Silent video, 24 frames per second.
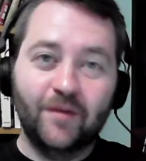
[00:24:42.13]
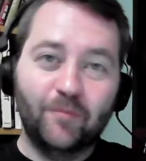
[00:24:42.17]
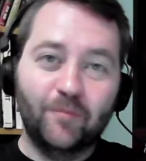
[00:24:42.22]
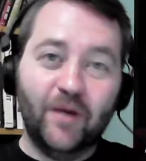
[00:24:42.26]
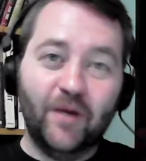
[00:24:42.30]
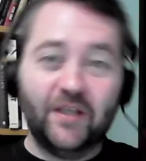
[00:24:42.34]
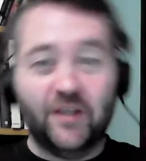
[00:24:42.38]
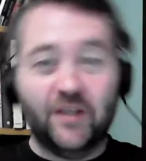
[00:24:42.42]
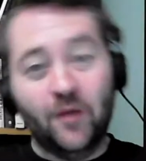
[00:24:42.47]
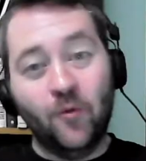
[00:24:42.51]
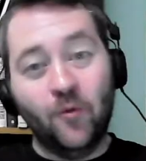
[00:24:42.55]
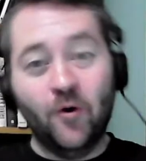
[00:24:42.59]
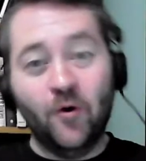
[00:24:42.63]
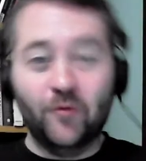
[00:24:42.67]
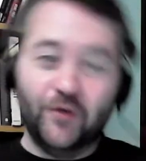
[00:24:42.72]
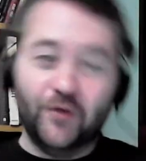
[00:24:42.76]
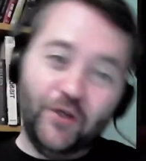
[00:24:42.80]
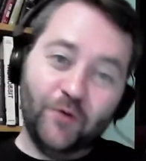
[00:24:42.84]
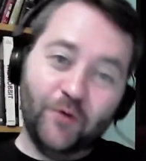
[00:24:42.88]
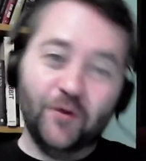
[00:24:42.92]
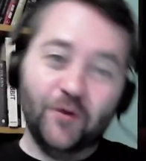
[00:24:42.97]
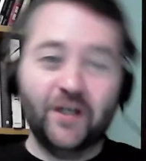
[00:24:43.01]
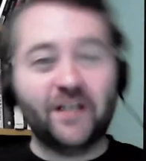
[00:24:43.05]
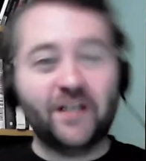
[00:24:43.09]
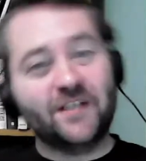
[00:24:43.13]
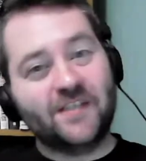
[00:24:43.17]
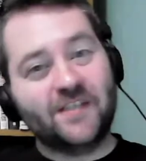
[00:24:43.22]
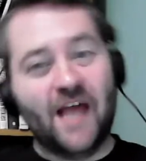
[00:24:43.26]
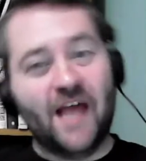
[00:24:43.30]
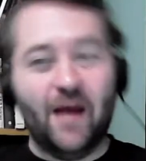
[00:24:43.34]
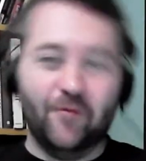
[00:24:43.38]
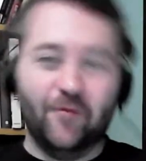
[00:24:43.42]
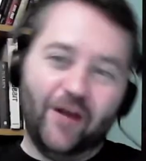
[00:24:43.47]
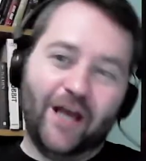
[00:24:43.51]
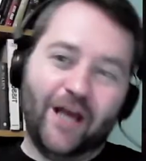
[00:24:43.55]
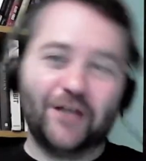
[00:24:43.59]
But they won't do it because
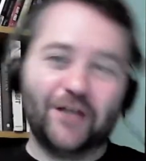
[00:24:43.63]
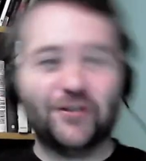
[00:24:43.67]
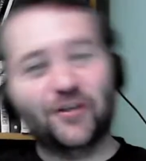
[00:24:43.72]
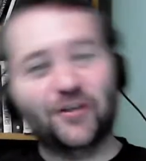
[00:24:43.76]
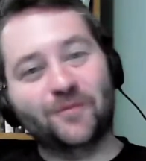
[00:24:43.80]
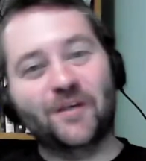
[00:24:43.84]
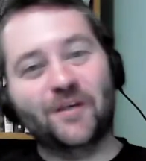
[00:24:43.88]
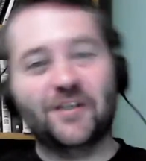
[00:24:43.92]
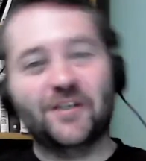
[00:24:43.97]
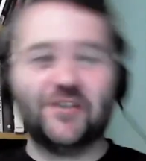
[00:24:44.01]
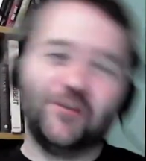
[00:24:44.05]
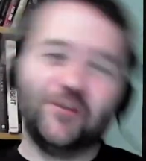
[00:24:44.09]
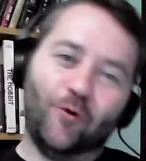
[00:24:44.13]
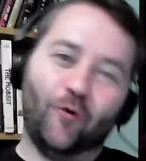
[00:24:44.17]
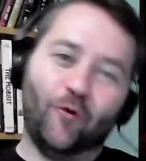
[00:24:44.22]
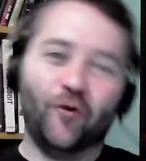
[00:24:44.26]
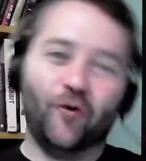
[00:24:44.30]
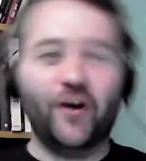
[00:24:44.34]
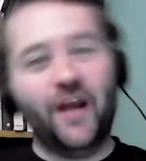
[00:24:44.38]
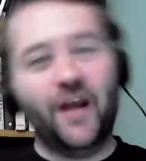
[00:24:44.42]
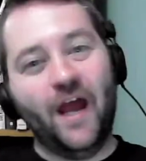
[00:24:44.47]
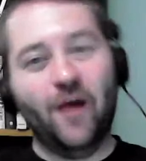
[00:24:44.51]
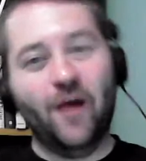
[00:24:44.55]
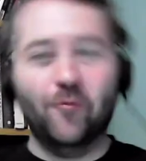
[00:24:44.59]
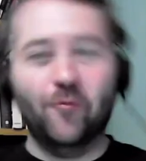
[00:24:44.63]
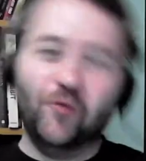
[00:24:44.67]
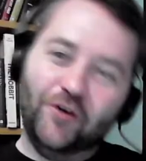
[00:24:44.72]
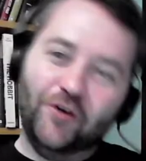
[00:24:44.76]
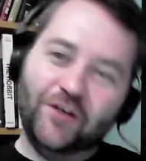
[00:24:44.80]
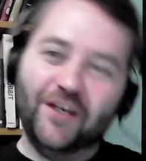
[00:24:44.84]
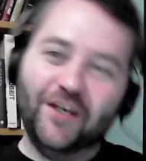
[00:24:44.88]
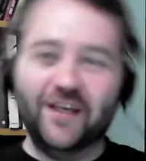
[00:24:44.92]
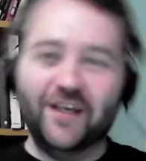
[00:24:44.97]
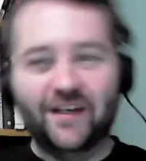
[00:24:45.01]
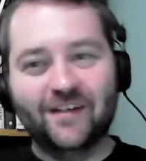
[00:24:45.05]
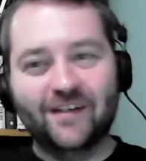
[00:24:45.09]
that would actually be a story now,
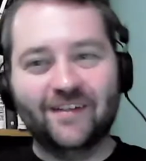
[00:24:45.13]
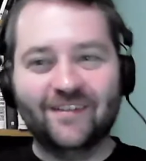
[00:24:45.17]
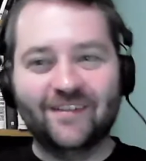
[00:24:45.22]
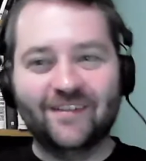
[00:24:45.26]
wouldn't it?